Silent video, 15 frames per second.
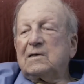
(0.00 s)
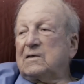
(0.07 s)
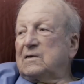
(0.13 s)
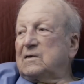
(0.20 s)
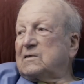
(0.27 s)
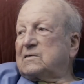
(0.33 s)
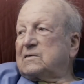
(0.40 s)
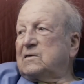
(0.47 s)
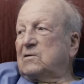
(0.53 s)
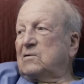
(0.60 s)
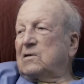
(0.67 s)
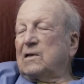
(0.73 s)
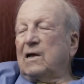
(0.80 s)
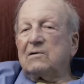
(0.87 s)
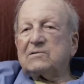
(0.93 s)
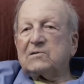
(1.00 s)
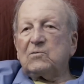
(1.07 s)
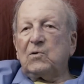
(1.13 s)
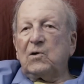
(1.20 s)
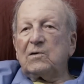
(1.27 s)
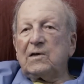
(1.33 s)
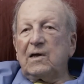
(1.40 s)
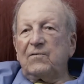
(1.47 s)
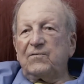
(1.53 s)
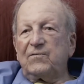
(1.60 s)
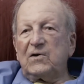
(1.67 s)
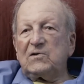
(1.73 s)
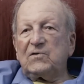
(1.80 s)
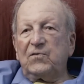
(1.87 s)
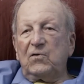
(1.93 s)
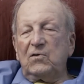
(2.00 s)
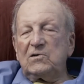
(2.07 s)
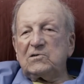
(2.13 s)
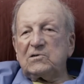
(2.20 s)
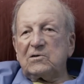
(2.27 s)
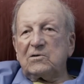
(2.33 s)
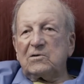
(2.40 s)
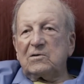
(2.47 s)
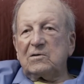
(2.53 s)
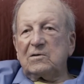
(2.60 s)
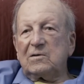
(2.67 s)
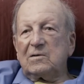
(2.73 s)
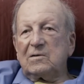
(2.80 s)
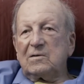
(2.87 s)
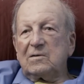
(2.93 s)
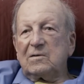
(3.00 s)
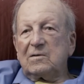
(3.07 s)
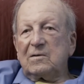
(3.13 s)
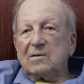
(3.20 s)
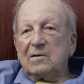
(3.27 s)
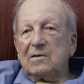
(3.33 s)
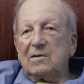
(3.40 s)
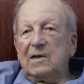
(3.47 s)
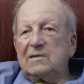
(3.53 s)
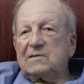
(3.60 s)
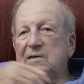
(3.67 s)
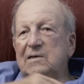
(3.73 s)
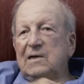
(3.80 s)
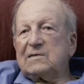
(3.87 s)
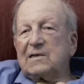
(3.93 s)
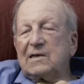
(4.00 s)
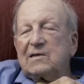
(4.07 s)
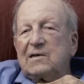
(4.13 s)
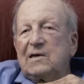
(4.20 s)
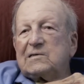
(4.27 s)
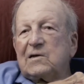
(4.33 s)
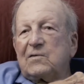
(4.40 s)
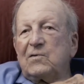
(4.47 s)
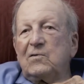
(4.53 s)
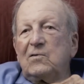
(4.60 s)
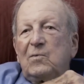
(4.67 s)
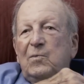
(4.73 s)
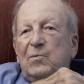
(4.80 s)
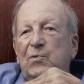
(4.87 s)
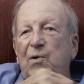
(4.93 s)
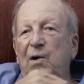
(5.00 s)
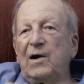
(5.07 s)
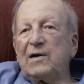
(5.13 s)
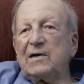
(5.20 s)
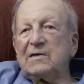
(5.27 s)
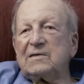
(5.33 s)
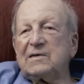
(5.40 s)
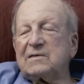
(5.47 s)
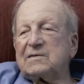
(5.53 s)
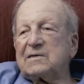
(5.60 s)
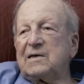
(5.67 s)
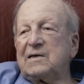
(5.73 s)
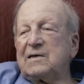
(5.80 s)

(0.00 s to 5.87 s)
is still allowed to wear that French Foothold. That's a real prize. It's